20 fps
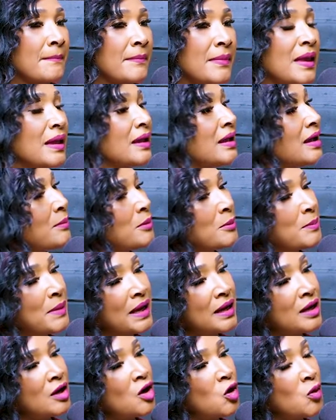and coming
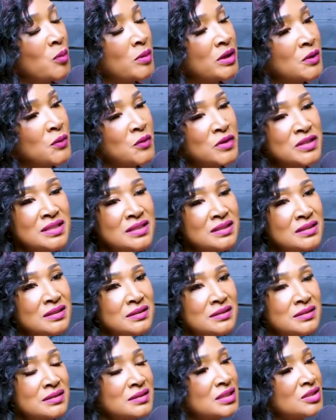back home, and it wasn't
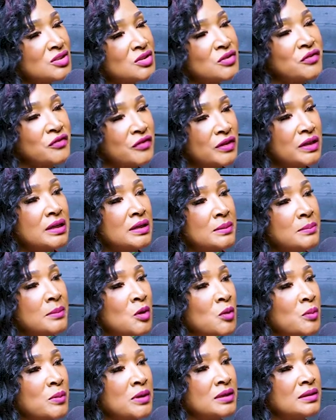such a fun
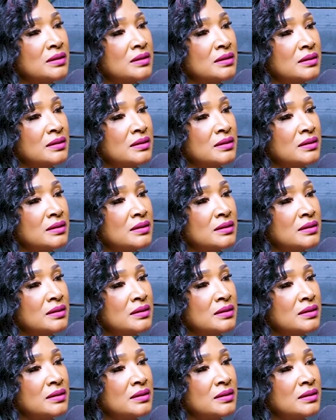moment